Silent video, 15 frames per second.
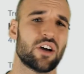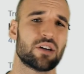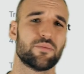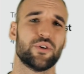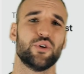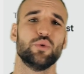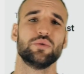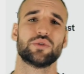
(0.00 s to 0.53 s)

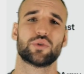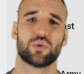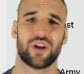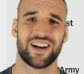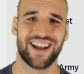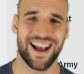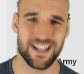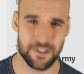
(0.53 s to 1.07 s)
Tarmo
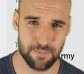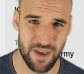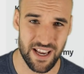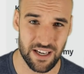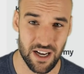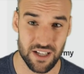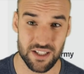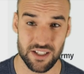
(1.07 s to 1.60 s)
Juntunen has
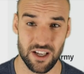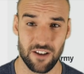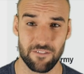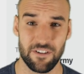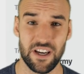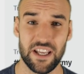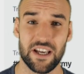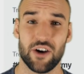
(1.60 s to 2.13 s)
made us a
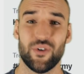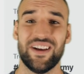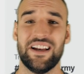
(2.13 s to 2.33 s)
video